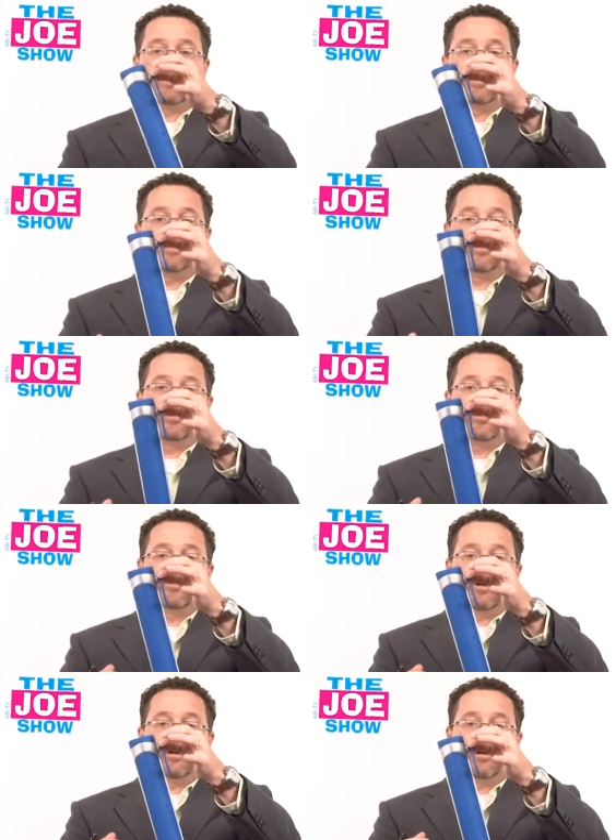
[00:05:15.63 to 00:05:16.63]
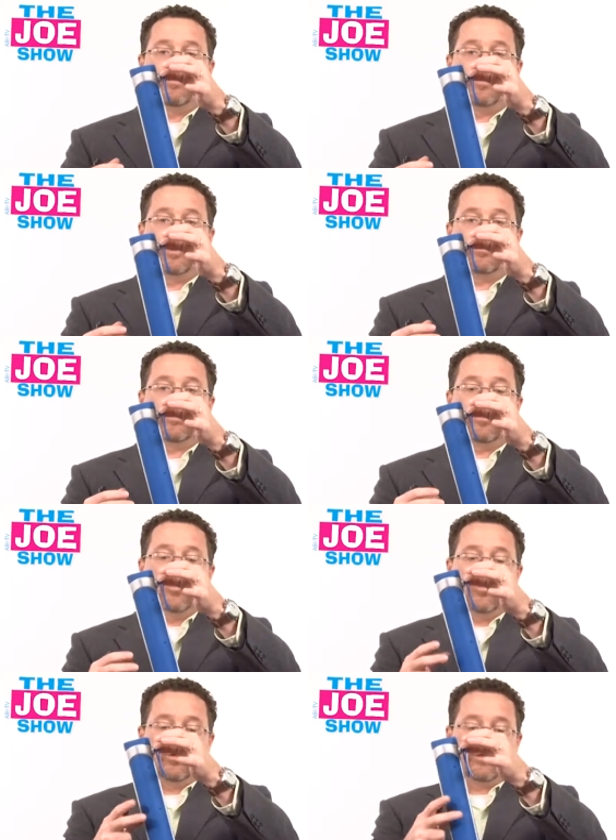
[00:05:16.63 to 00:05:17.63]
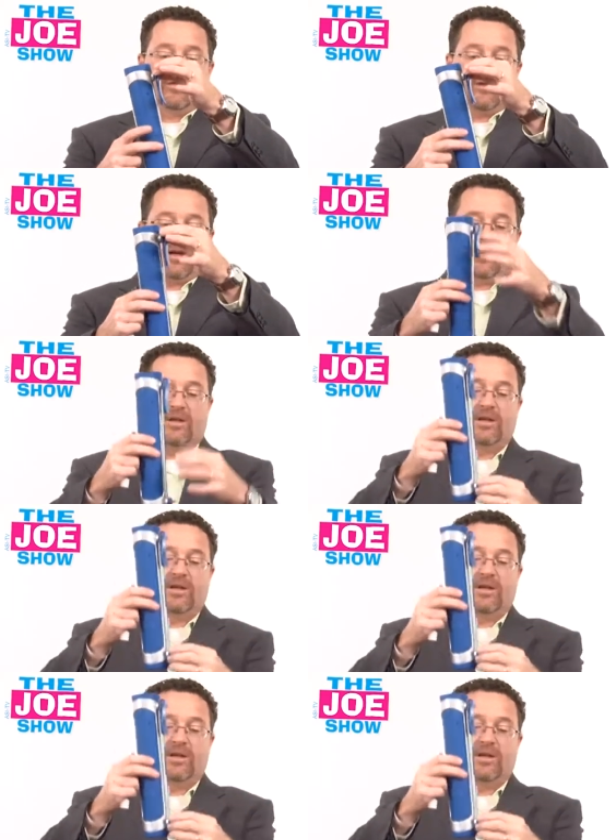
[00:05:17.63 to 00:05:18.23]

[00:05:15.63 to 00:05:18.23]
into a belt, so it can be worn on the side.